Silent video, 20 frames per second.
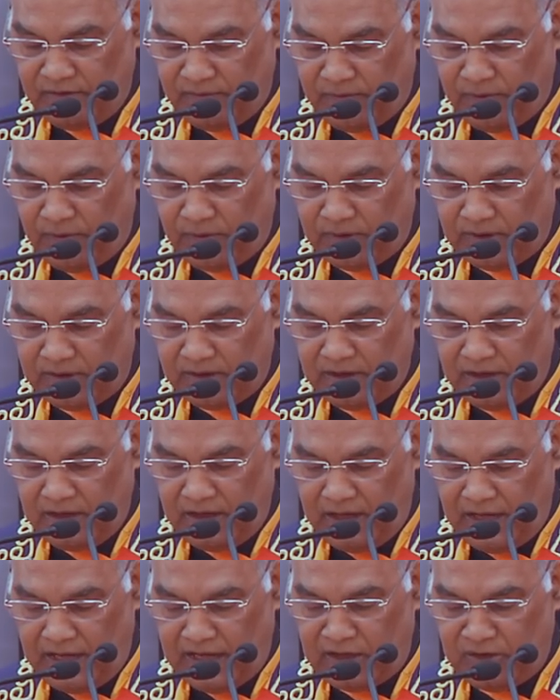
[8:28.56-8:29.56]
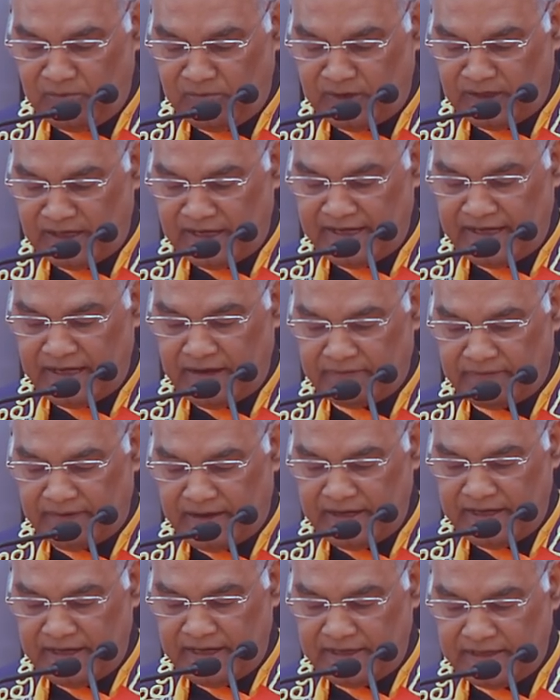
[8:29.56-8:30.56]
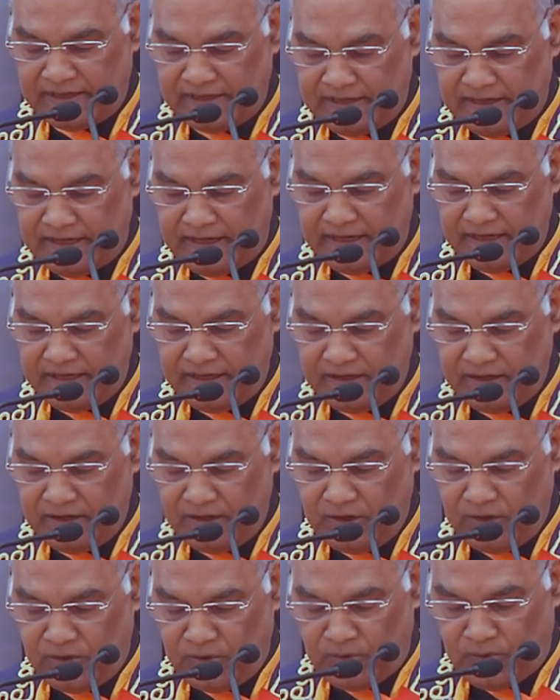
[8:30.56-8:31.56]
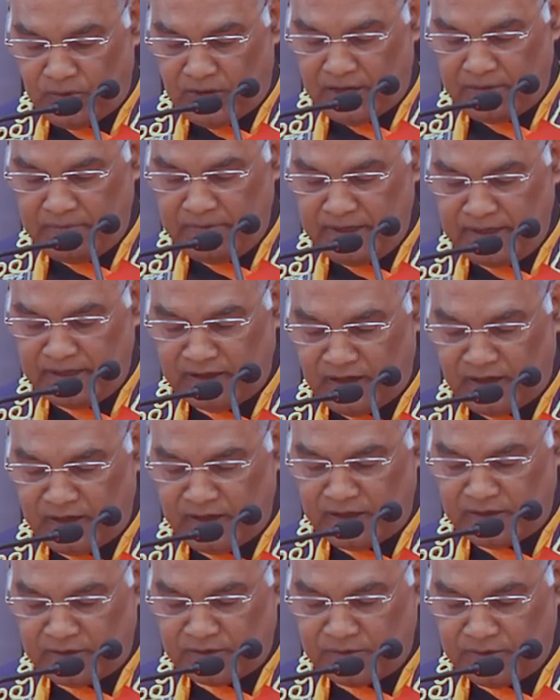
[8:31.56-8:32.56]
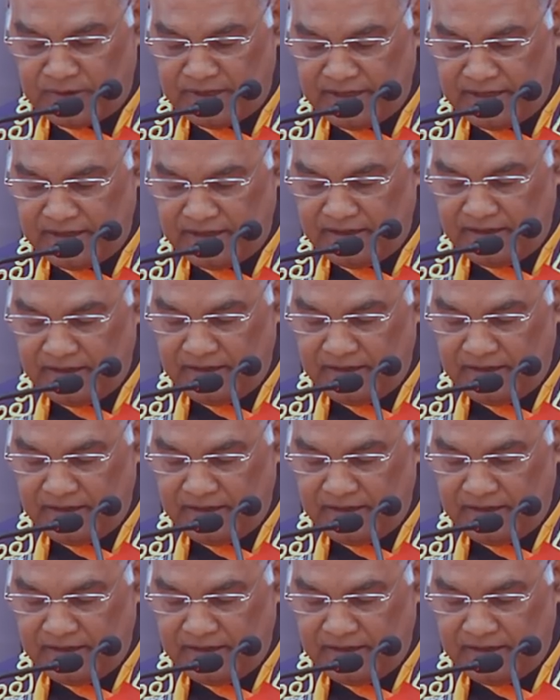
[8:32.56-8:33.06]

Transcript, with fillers: 4 alumni of IIT Delhi who are being honored today